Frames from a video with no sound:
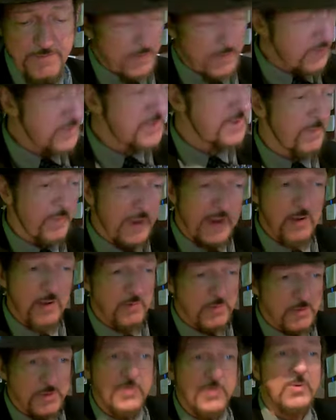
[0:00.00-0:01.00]
first
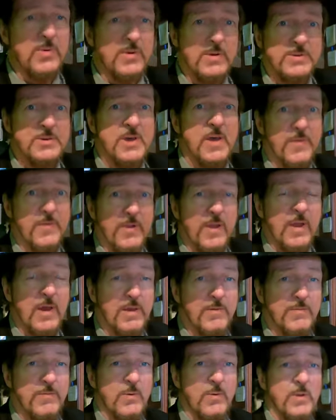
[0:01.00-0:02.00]
tobacco store in Southern
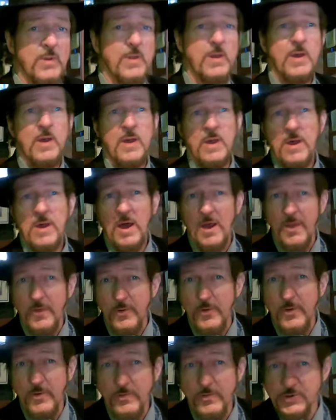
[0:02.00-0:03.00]
California. Oh,
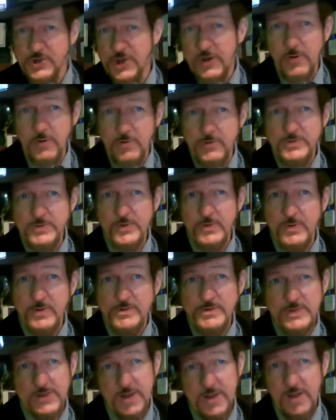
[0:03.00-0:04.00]
other general
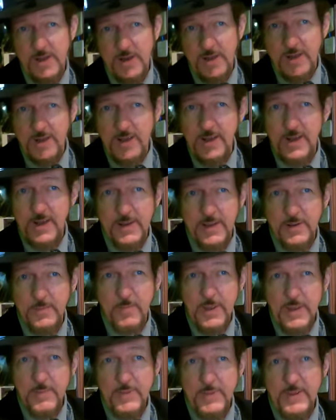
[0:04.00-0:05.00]
stores in LA and
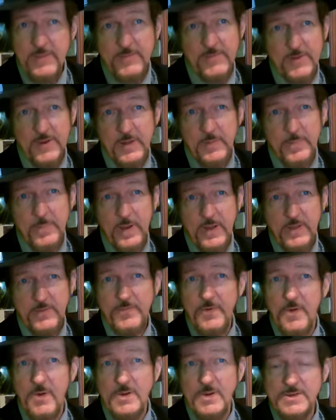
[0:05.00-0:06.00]
maybe even up as
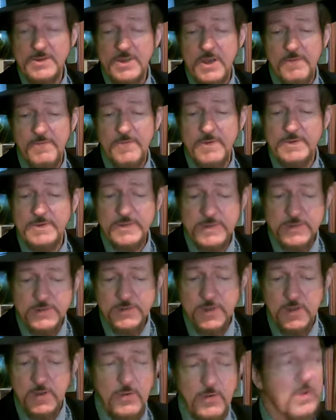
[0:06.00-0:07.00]
far as San
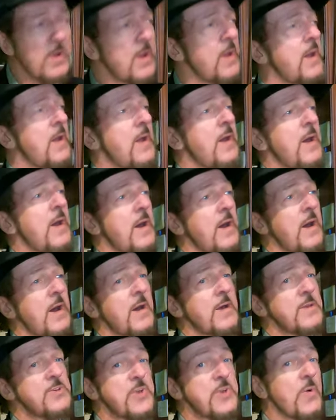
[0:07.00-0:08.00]
Francisco
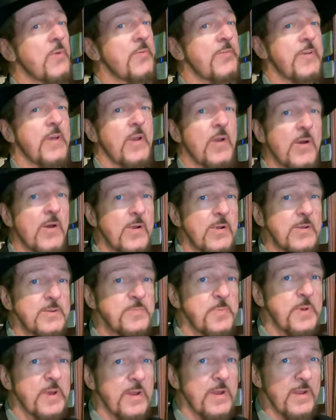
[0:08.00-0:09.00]
sold cigars,
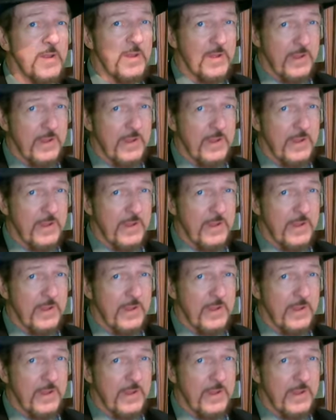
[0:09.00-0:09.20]
but